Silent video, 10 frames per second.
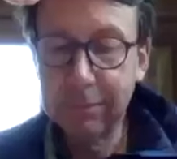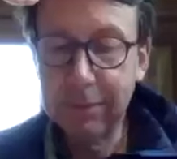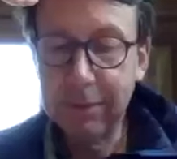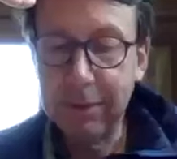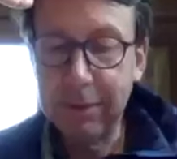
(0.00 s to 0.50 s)

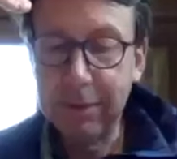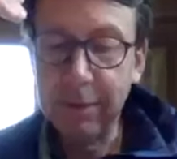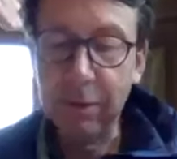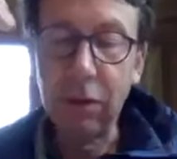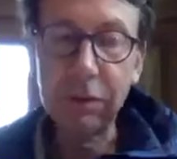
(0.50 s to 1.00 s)
is in the
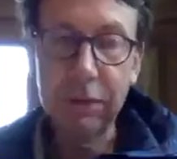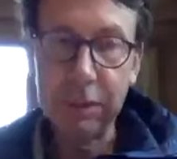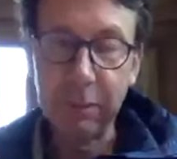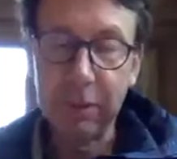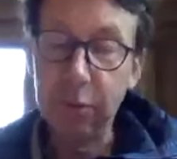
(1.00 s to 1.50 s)
long
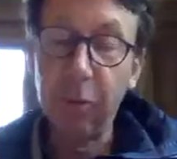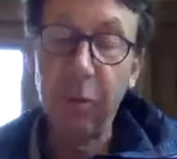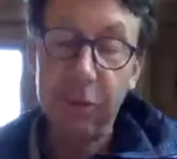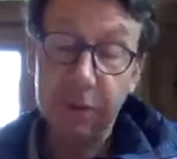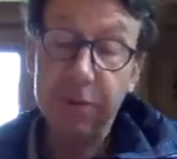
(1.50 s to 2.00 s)
term. At the
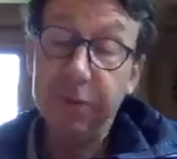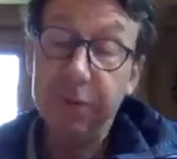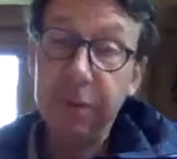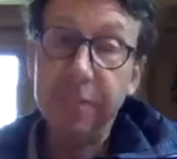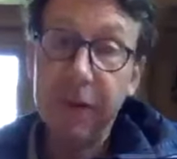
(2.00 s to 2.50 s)
moment, it's
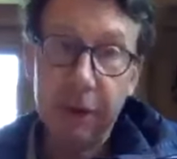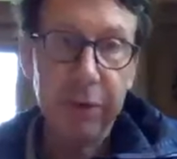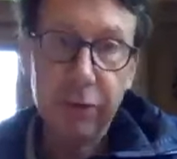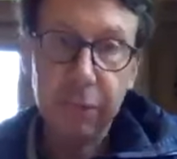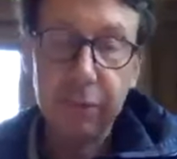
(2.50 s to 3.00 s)
very
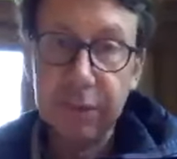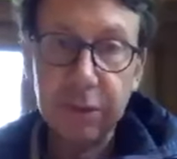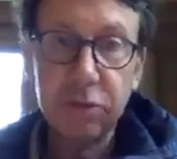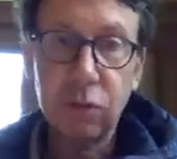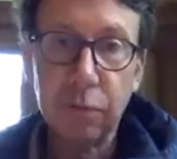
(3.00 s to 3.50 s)
bearish for the
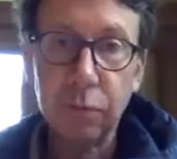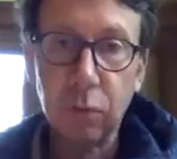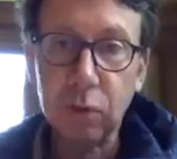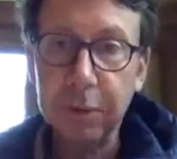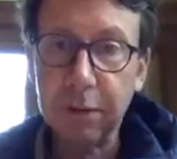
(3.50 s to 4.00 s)
industry, of
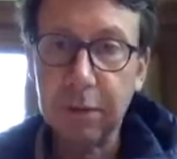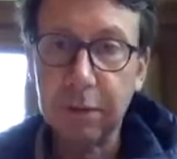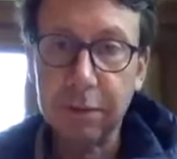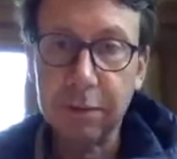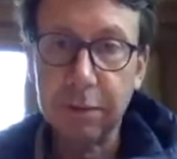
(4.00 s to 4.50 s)
course,
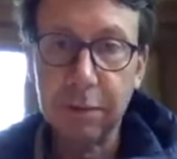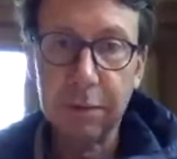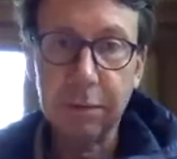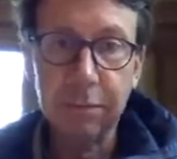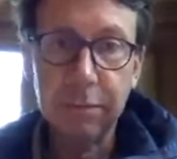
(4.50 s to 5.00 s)
because uh,
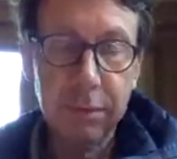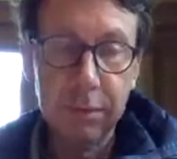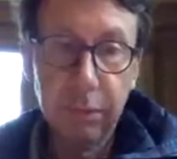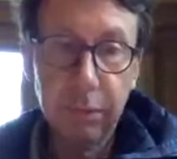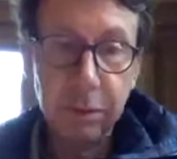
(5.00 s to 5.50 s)
because
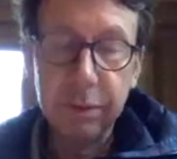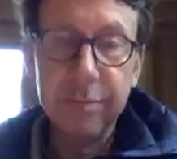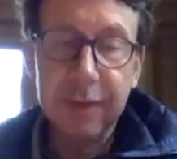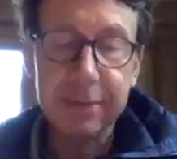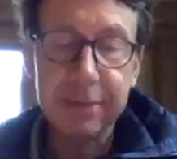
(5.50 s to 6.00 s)
there is no
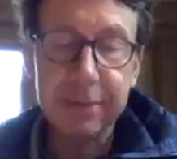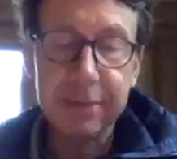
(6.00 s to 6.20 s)
demand.